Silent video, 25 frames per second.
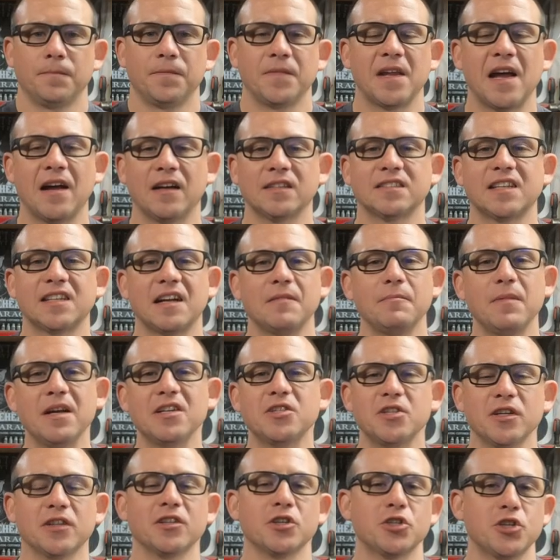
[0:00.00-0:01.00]
Now, as I
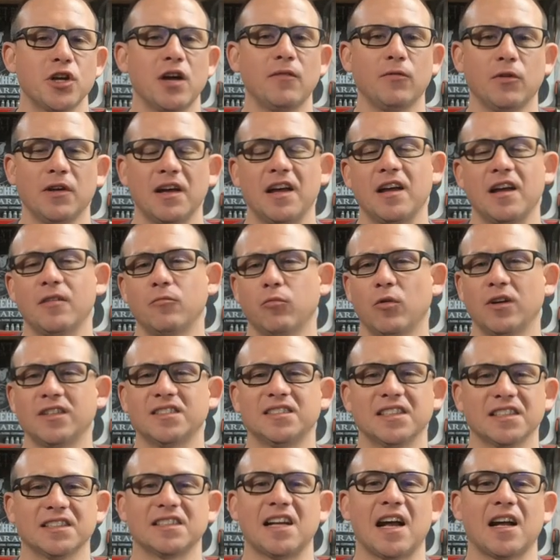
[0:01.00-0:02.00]
mentioned, the Shovelhead
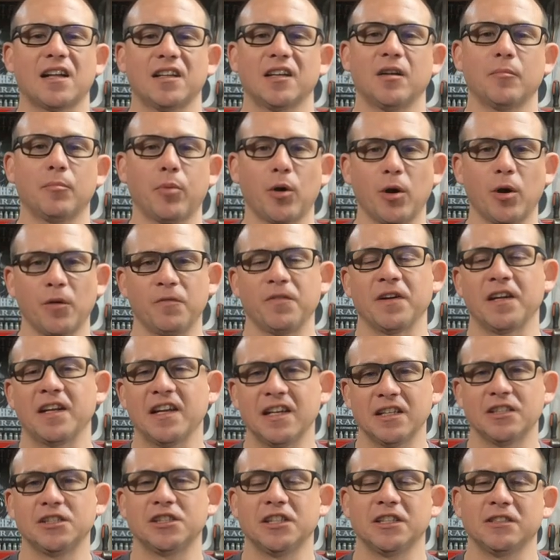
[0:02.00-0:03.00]
wasn't exactly a perfect
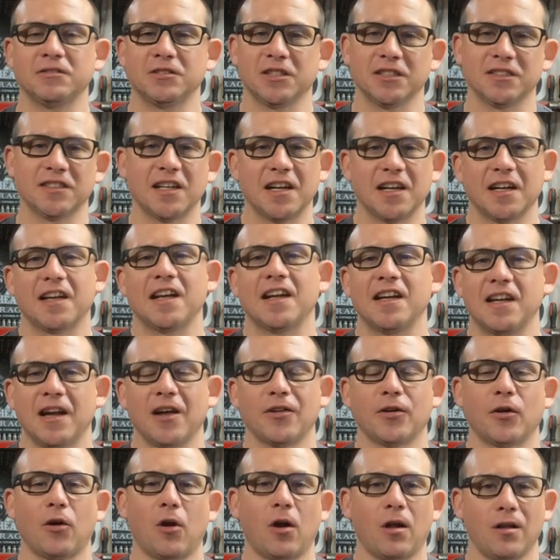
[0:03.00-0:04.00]
engine. Just like any
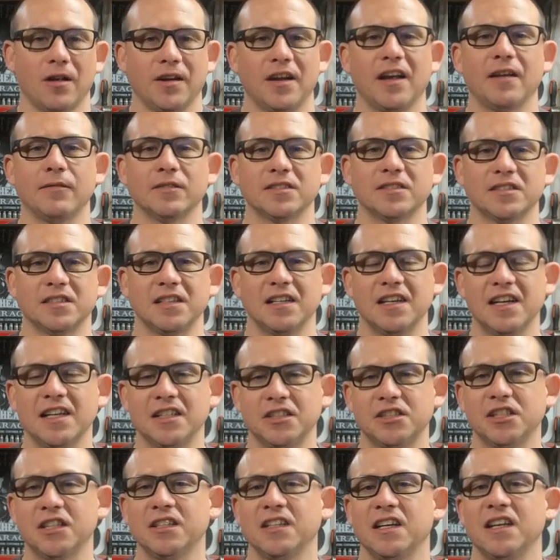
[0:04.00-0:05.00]
other Harley-Davidson
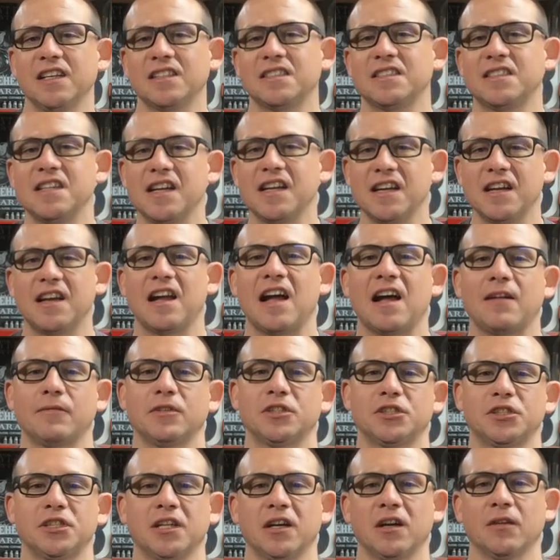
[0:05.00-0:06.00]
engine, it did have
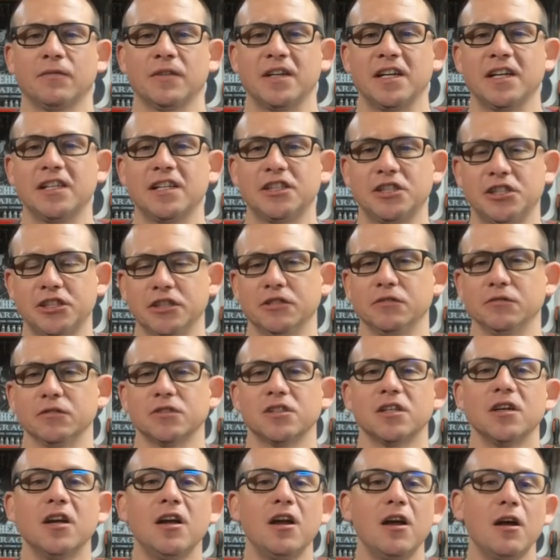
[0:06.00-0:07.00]
its share of
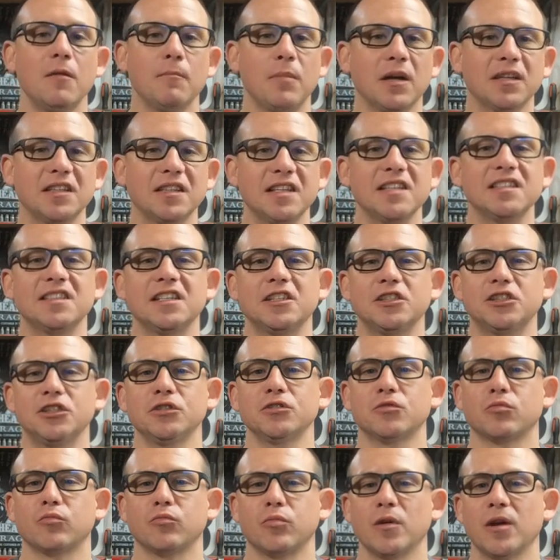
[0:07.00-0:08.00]
issues. But these
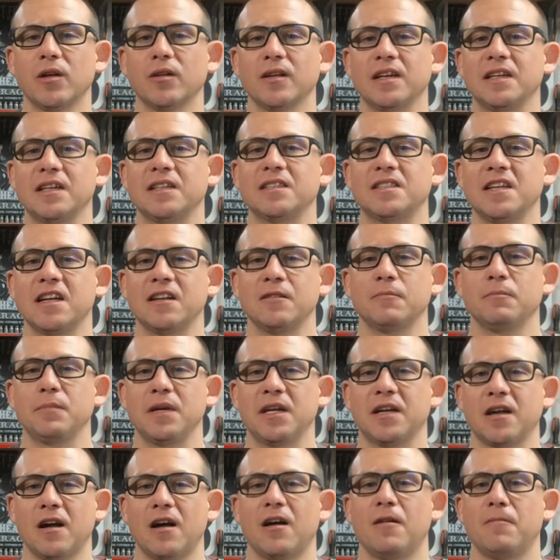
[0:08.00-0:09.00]
issues really didn't
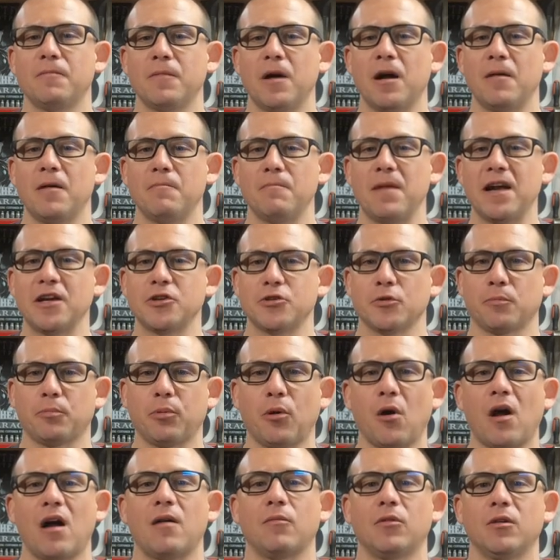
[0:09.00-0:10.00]
become a major
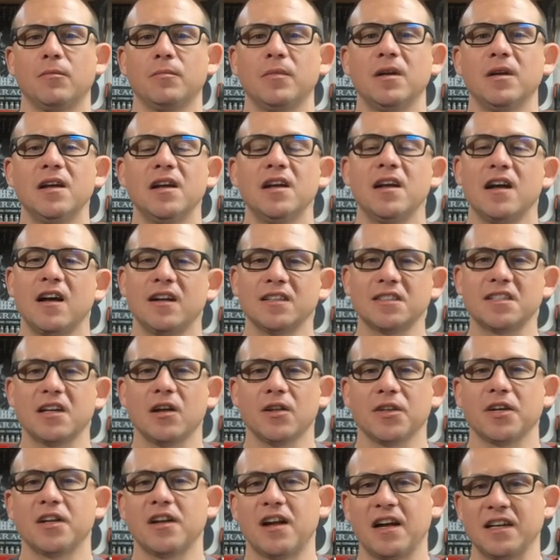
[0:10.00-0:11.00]
problem
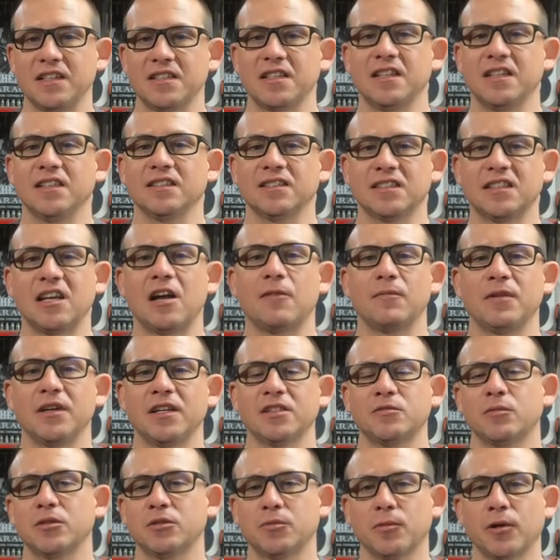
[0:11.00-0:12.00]
until the nineteen
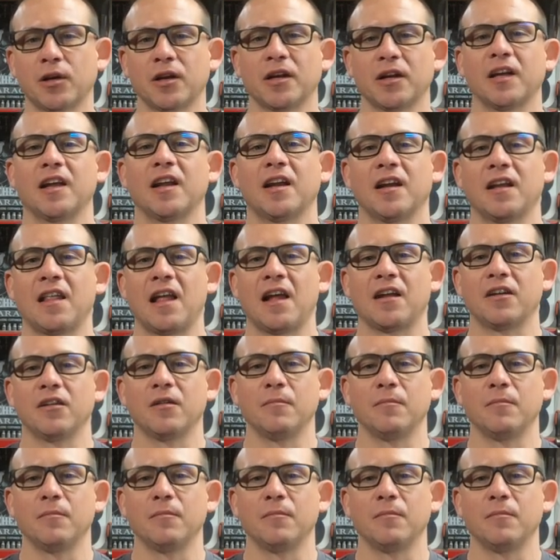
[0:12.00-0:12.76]
seventies, which we're going to get into that in a